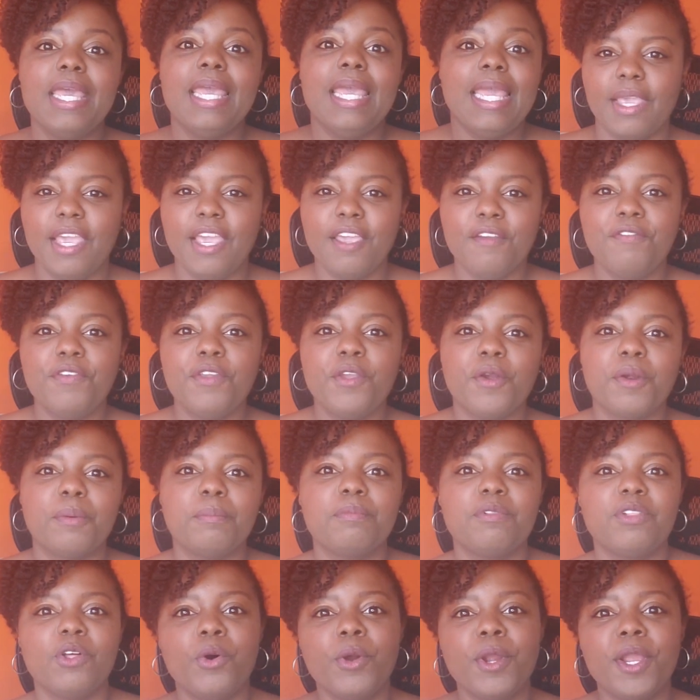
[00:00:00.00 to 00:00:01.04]
if your
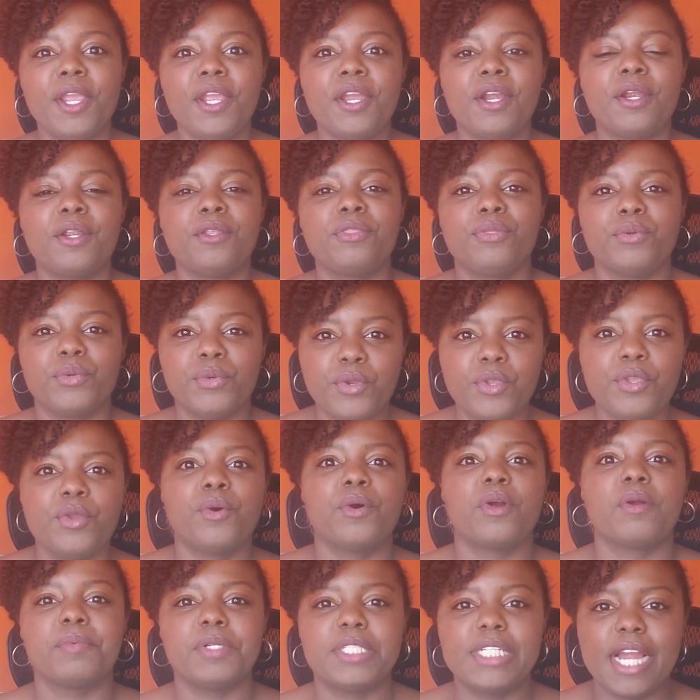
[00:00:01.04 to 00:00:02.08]
employer through
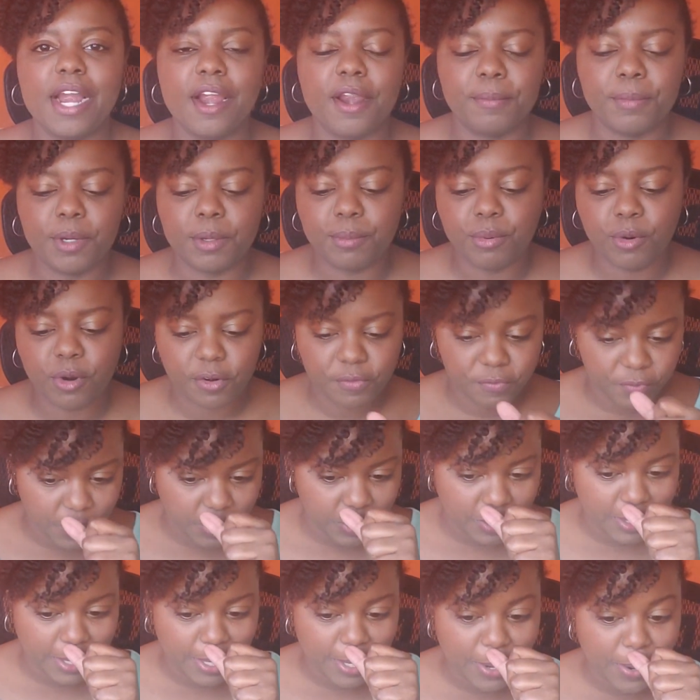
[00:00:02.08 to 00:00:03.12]
your retirement
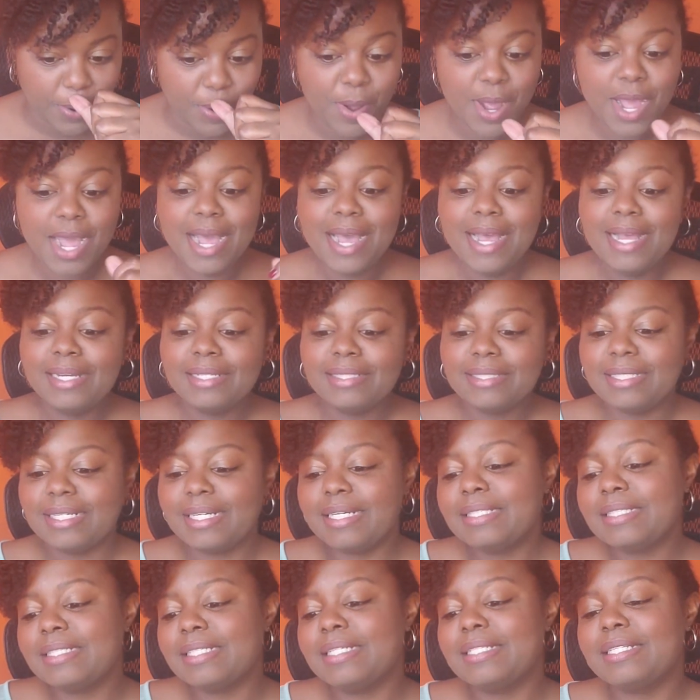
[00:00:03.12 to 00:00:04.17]
portfolio
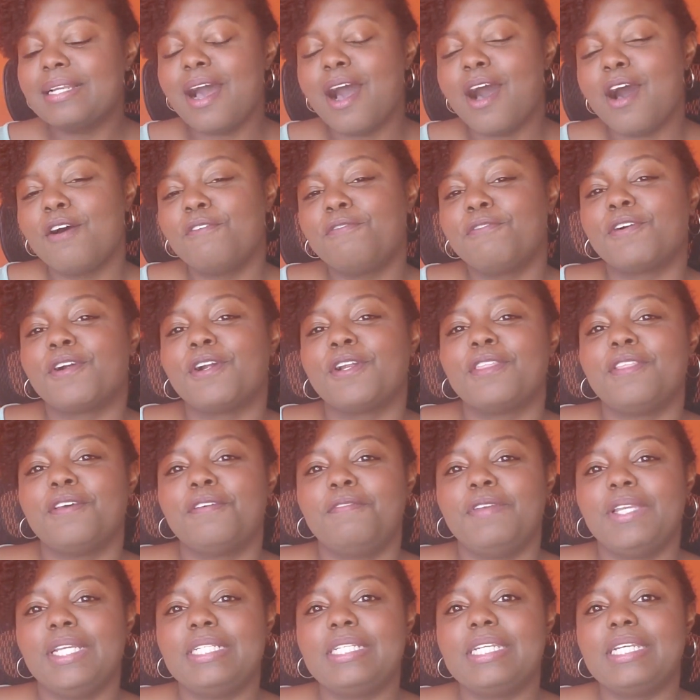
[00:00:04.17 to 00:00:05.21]
doesn't offer the
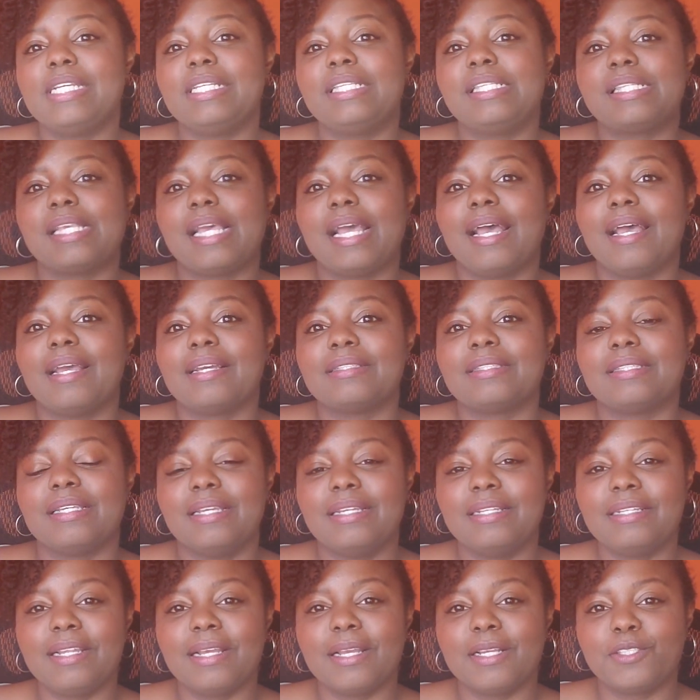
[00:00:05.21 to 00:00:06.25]
V T SAX
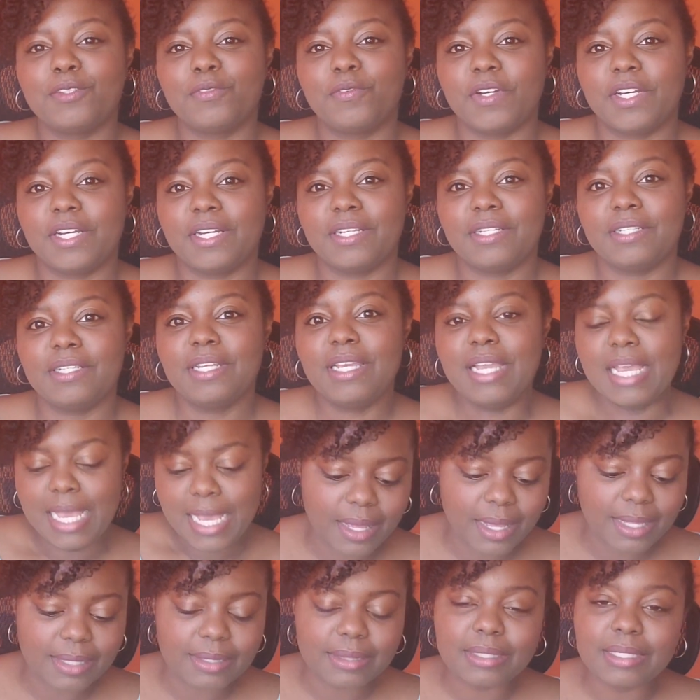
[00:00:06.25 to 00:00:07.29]
index fund,
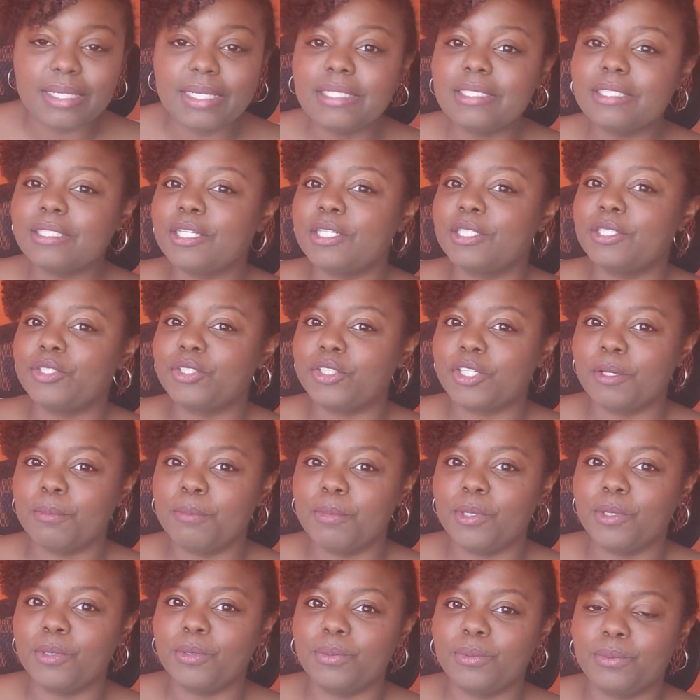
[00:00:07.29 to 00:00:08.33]
at least
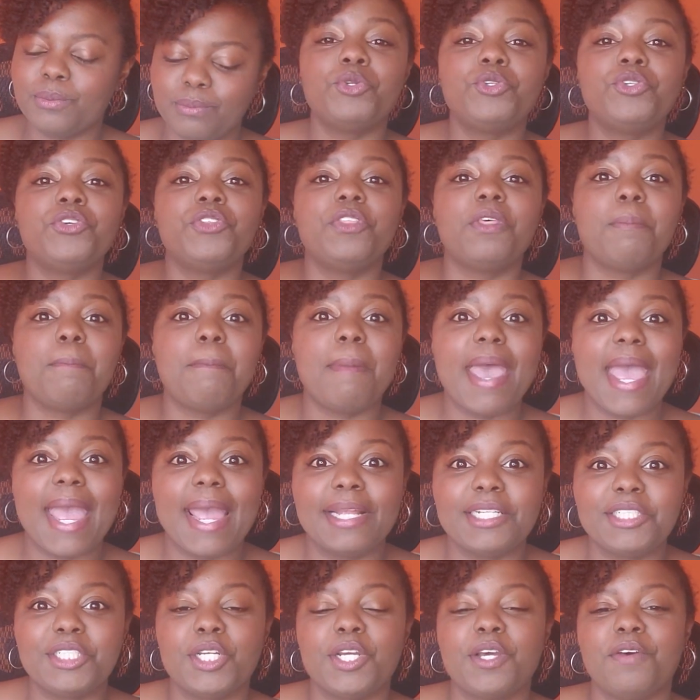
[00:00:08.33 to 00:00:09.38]
contribute to the
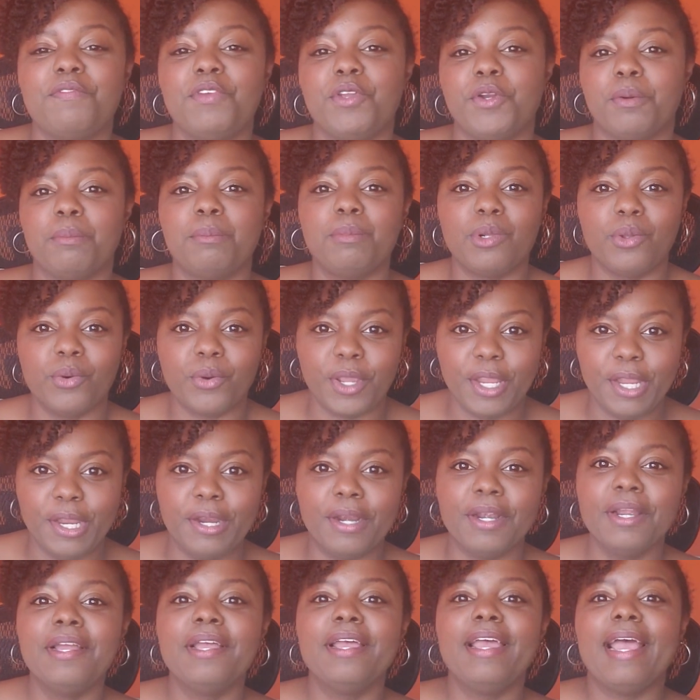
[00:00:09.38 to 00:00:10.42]
match of your
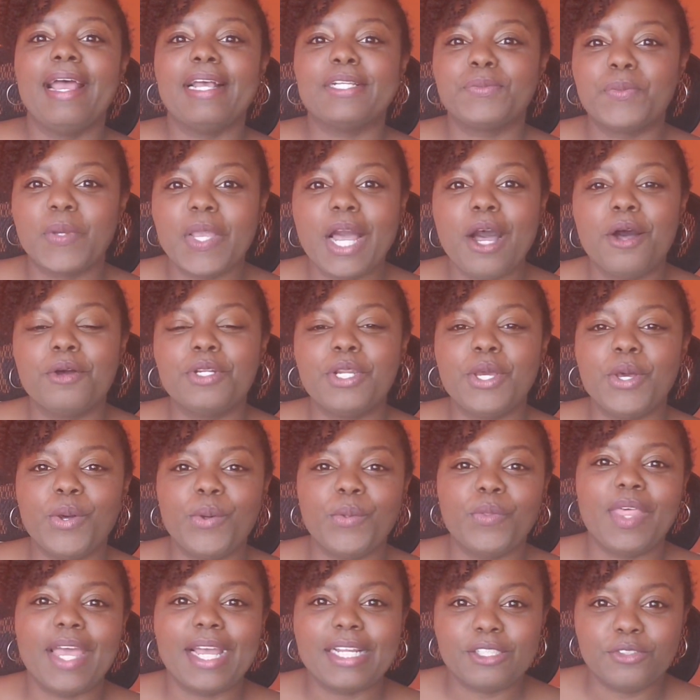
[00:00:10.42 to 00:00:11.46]
employer. As we all know,
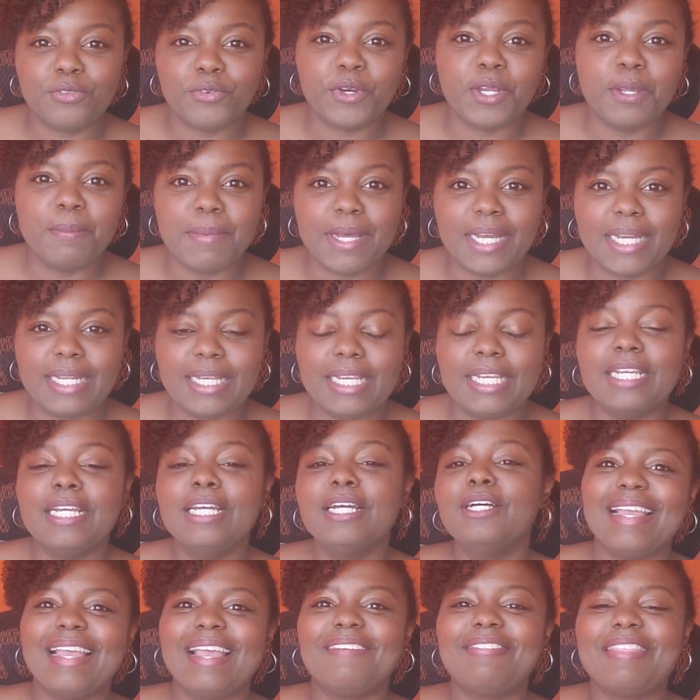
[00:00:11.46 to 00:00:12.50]
that's free money.
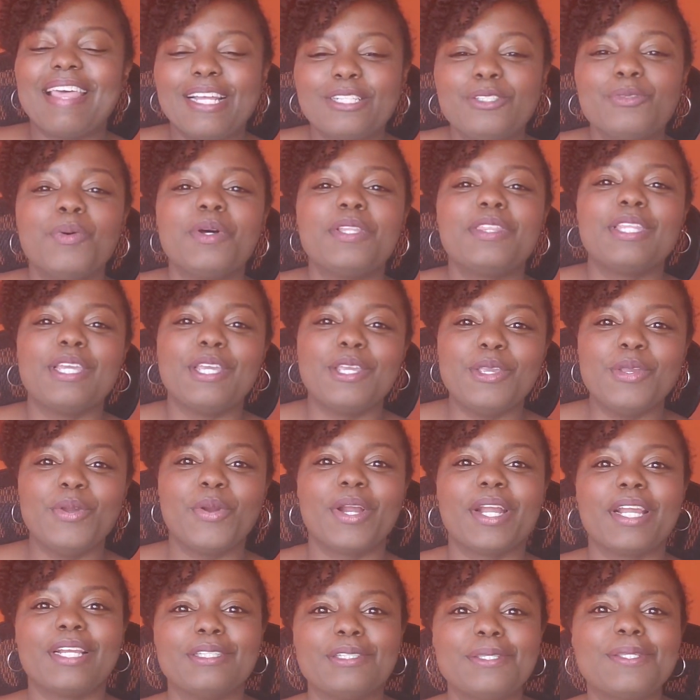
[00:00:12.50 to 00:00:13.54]
If that's one thing you are
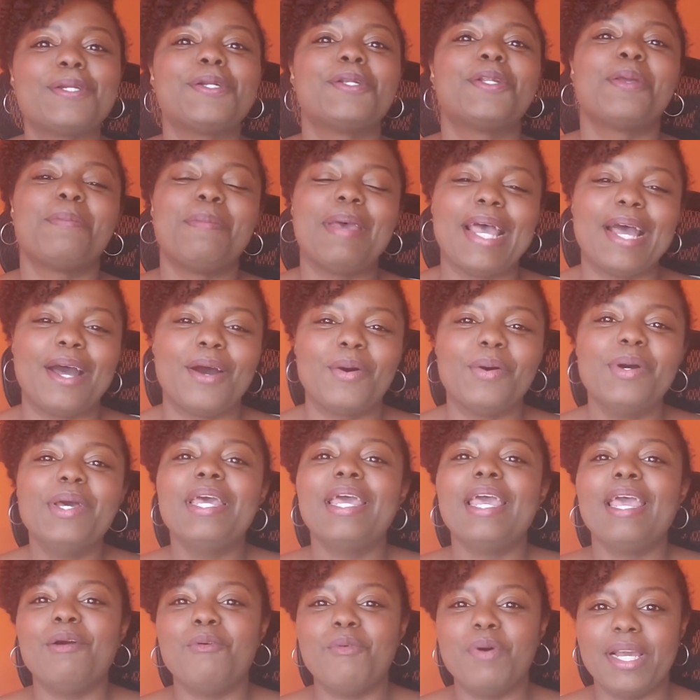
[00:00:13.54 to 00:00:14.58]
concerned about
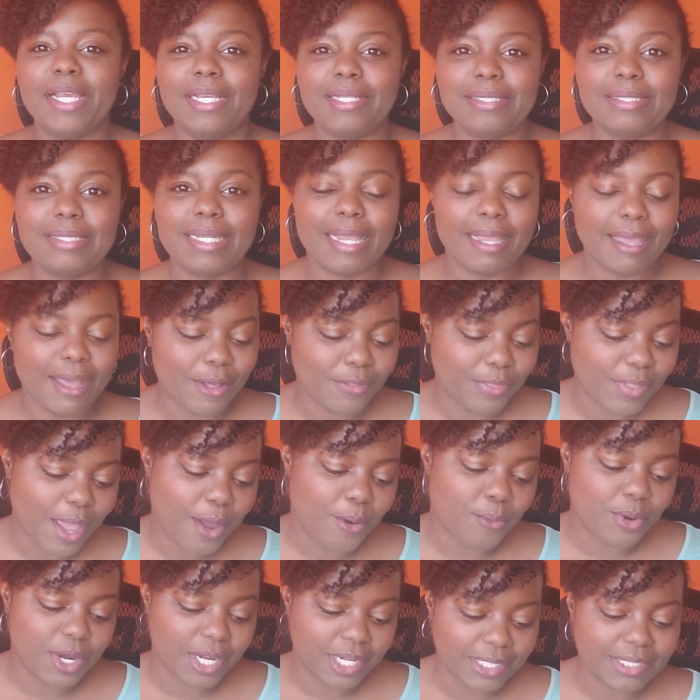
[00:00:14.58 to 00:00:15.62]
and what his take on that
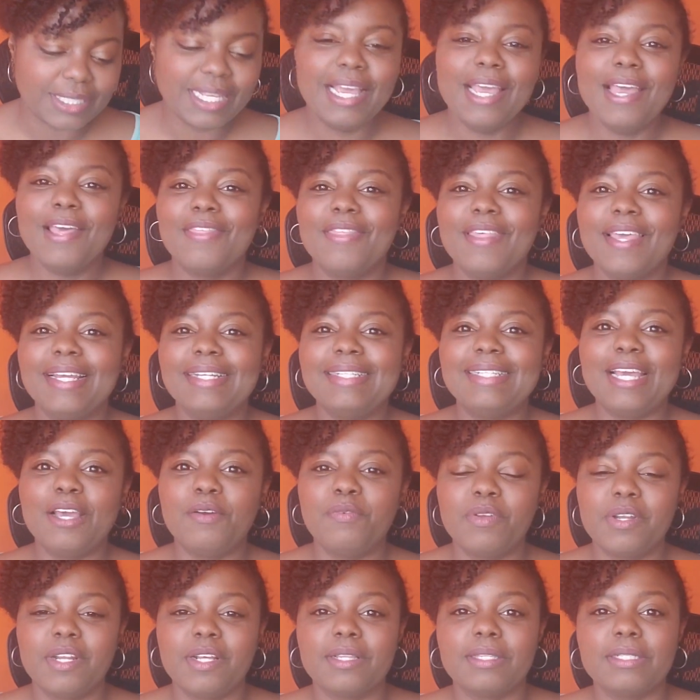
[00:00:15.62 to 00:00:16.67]
was, then
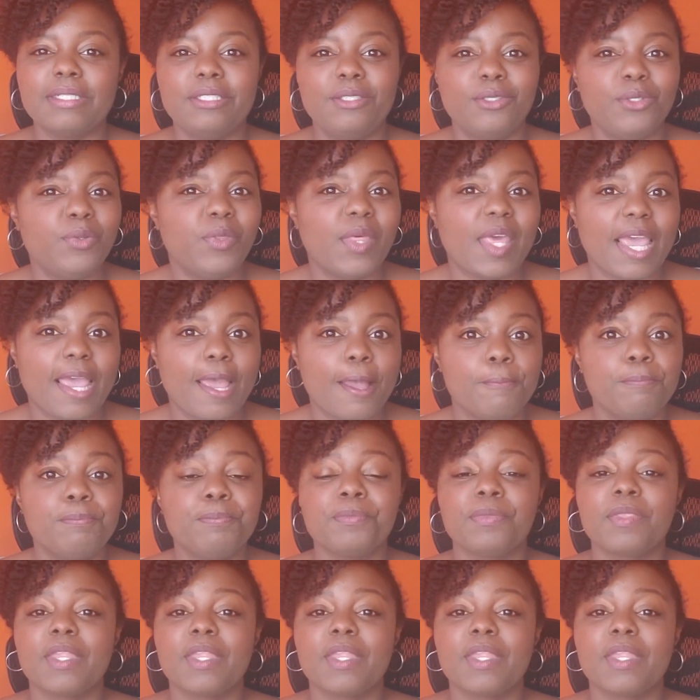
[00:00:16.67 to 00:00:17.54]
definitely do that.